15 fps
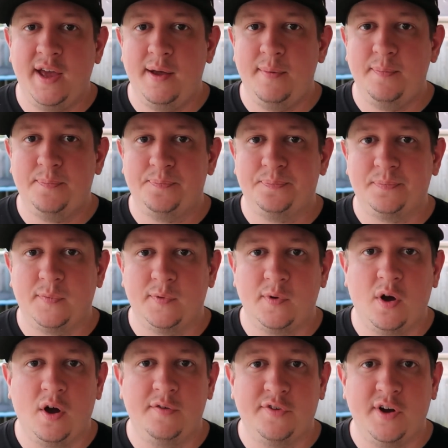game
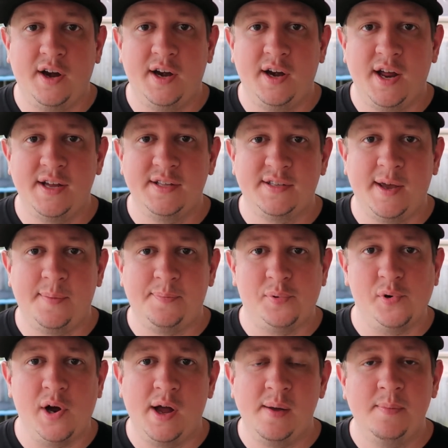on Friday nights at
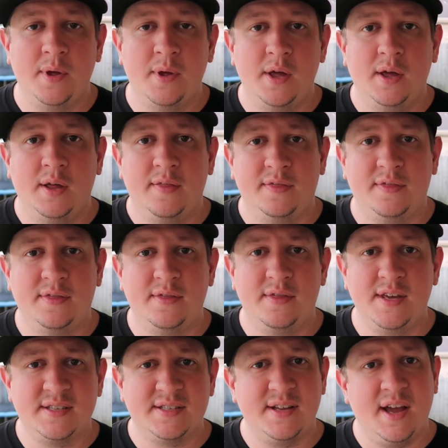Prime.
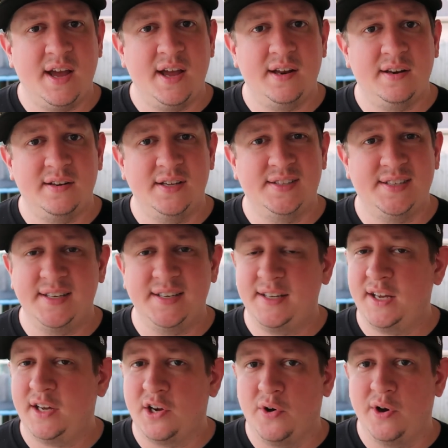This night, it didn't
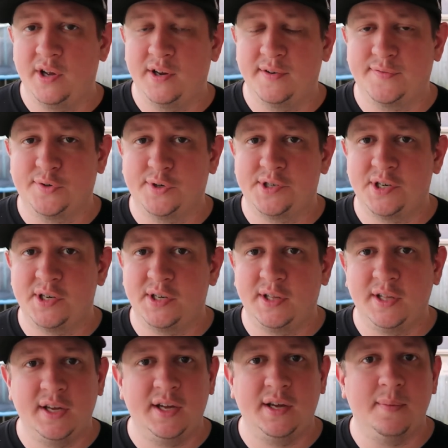get going,
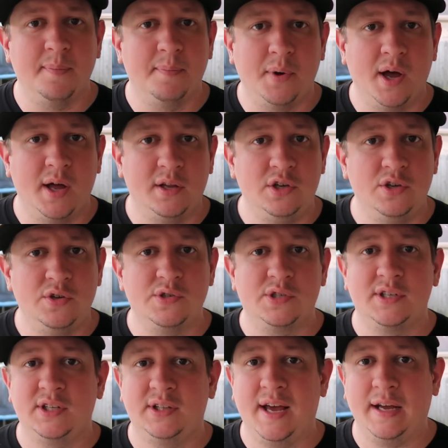unfortunately, but
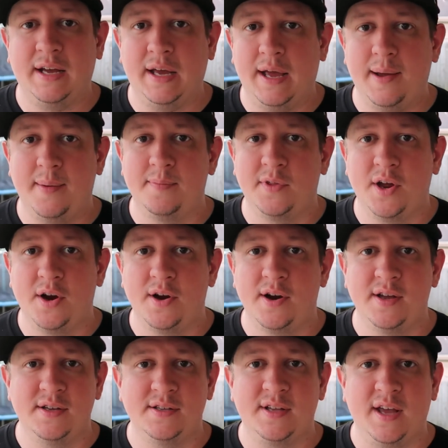usually in that game, there
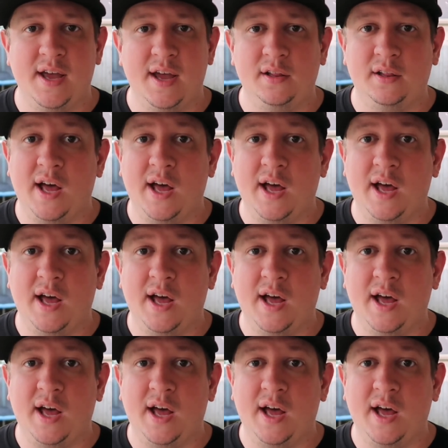is a